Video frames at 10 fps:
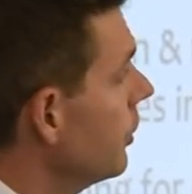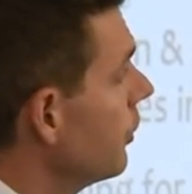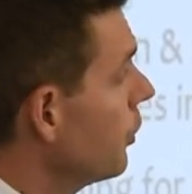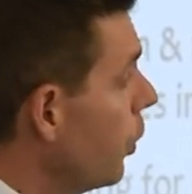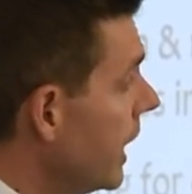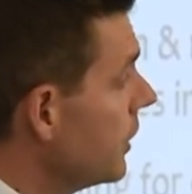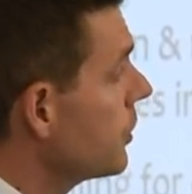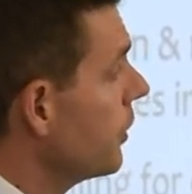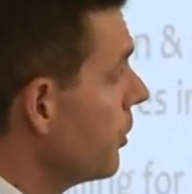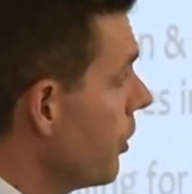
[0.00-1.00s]
to switch
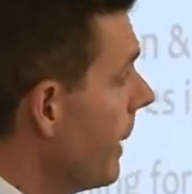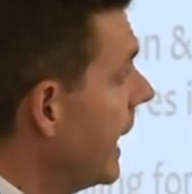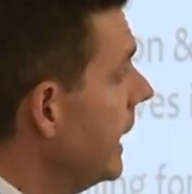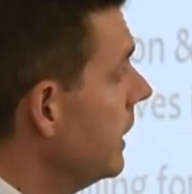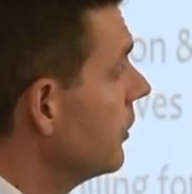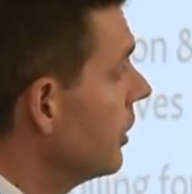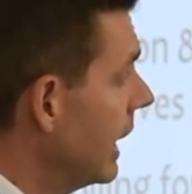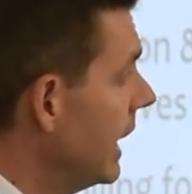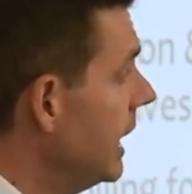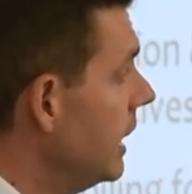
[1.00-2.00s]
from remain to
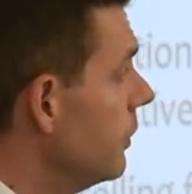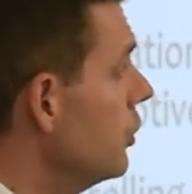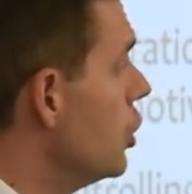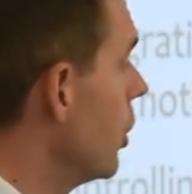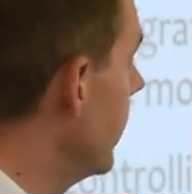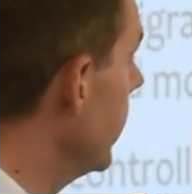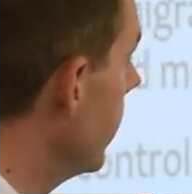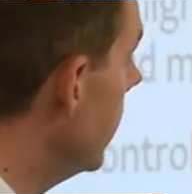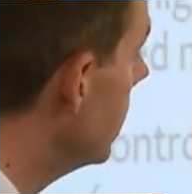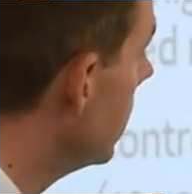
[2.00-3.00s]
leave during
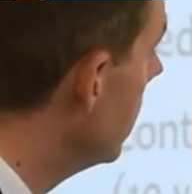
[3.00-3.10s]
the